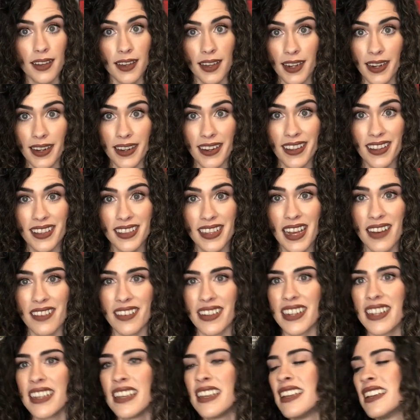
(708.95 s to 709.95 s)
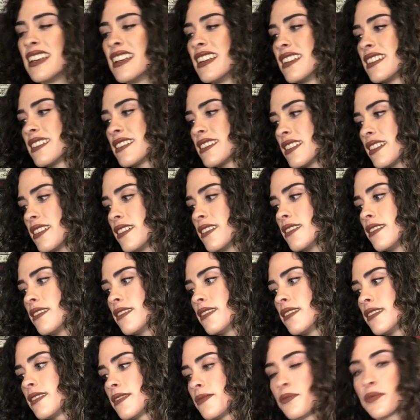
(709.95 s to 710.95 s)
I need to get that one.
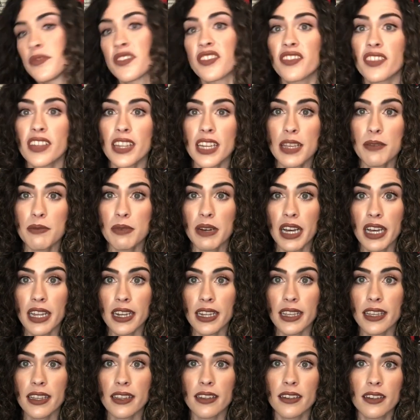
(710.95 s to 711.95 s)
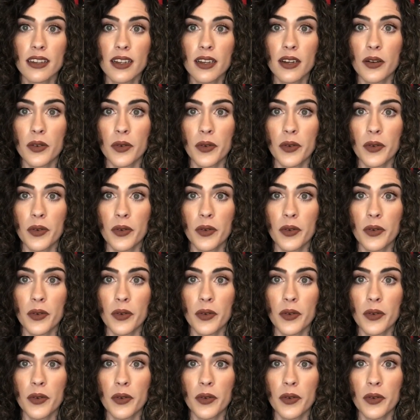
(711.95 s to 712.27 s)
So if anybody